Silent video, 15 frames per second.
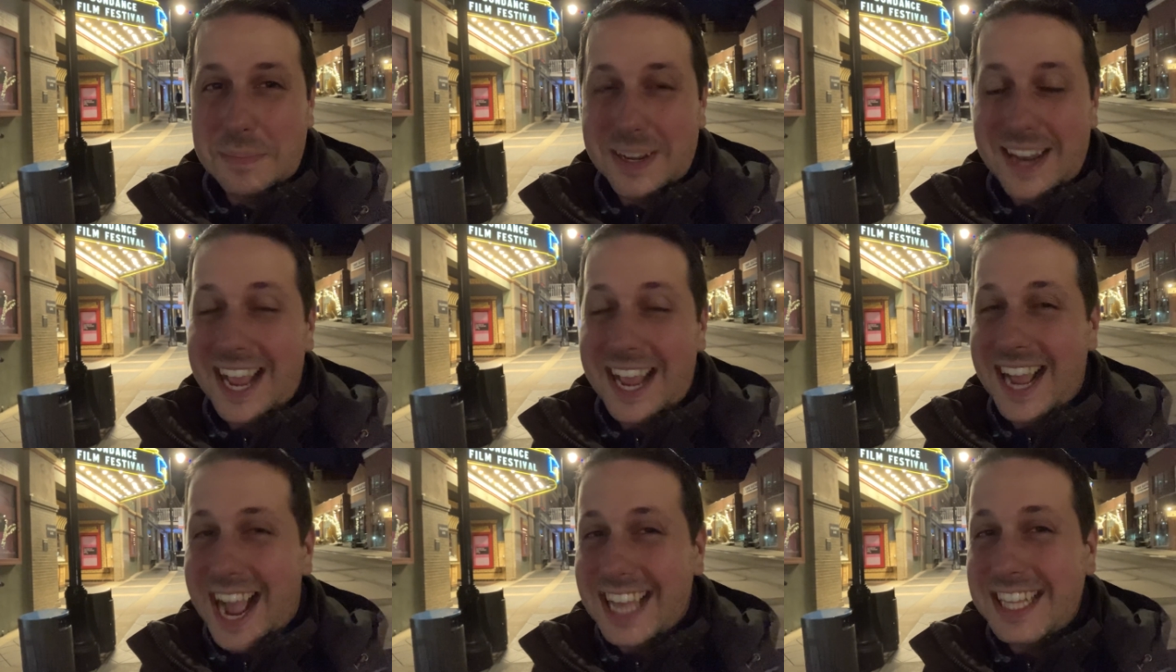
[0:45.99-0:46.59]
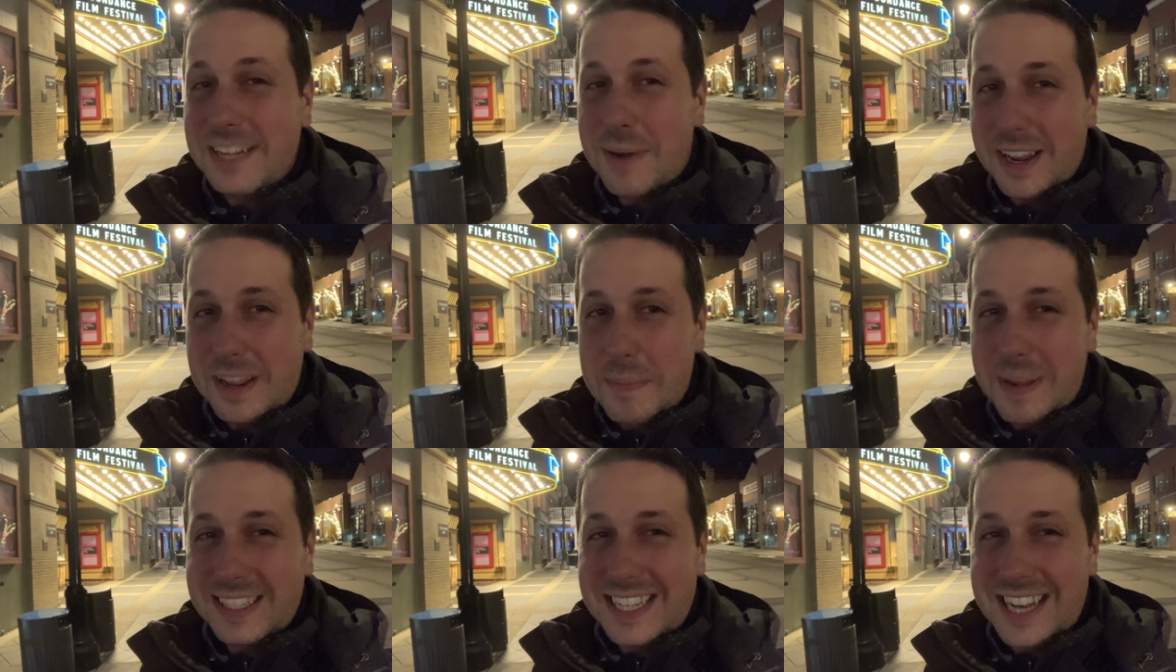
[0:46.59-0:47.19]
But I highly
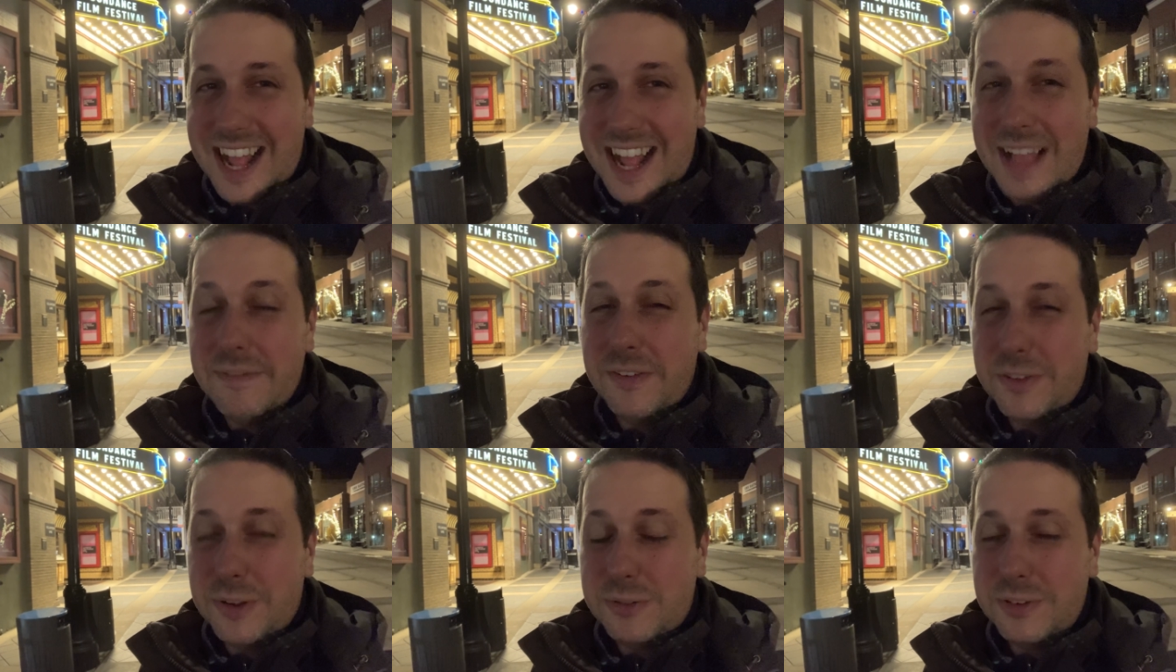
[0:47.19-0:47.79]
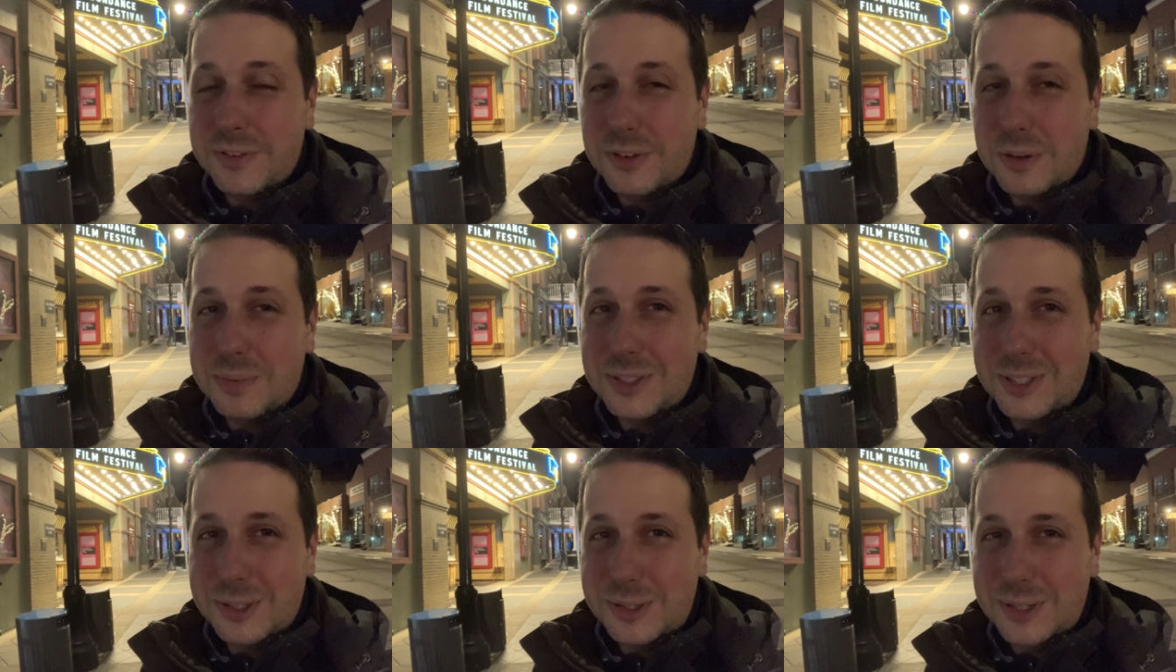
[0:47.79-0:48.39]
recommend it. I'll have a full review up
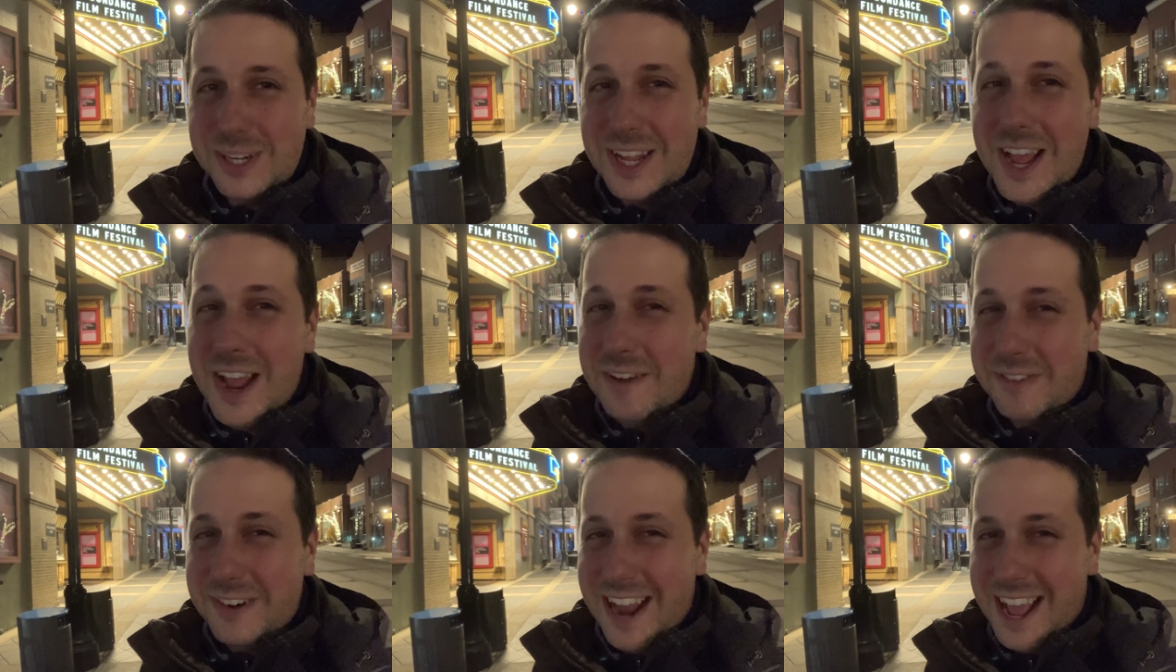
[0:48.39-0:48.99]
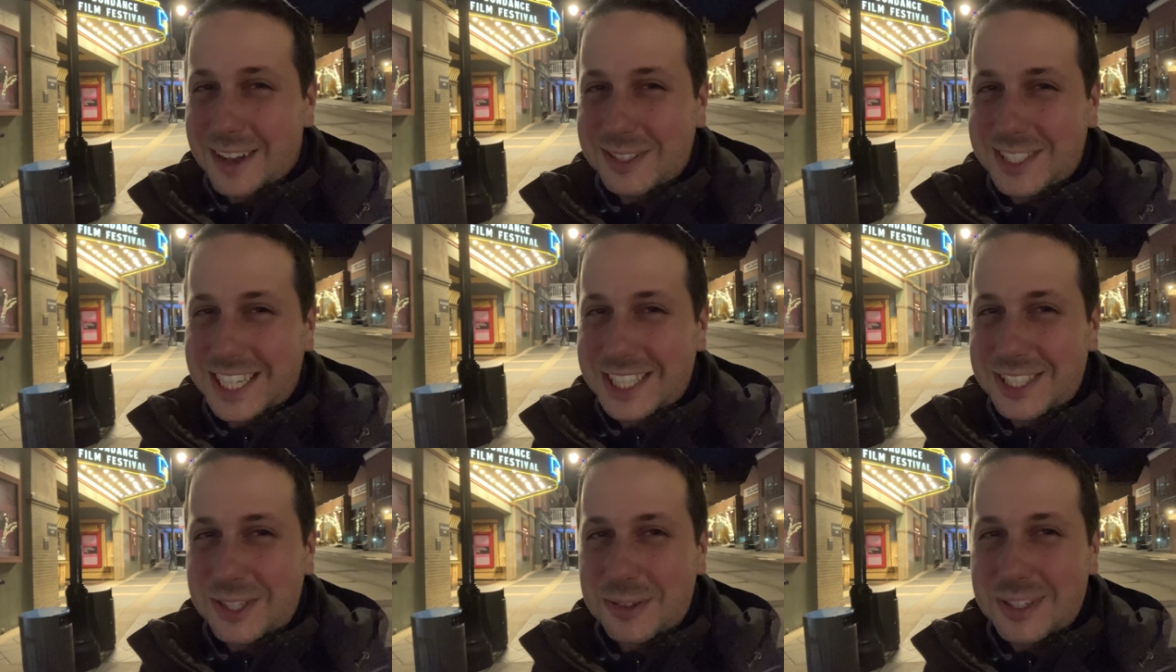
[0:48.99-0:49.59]
soon. For now, stay
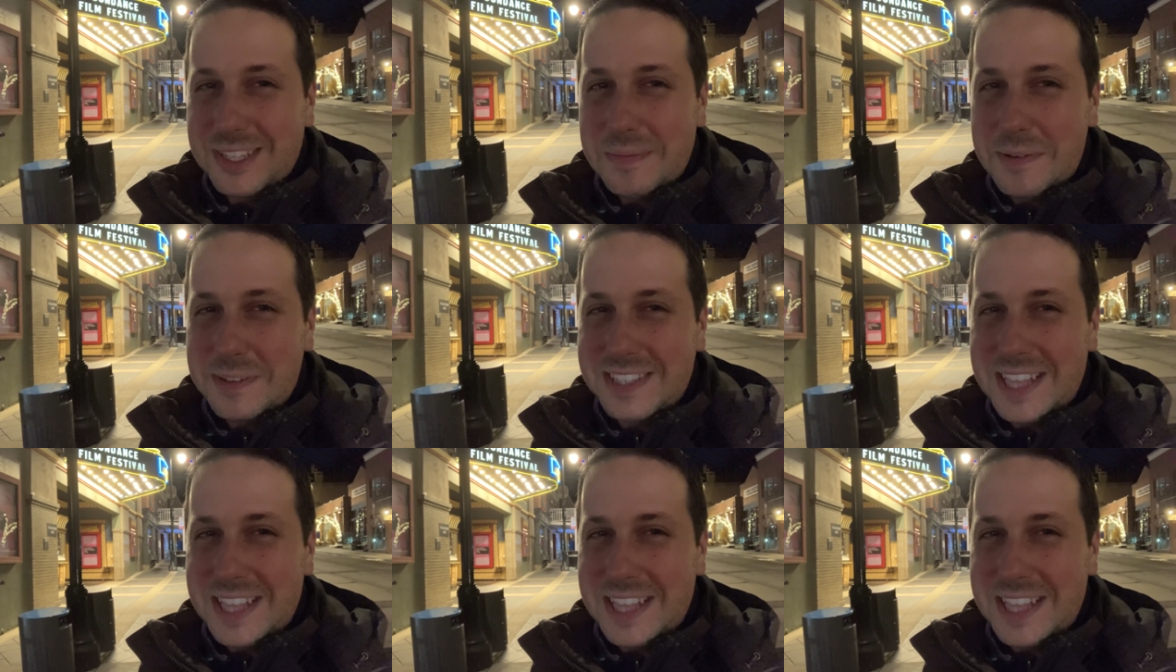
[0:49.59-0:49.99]
tuned to the Movies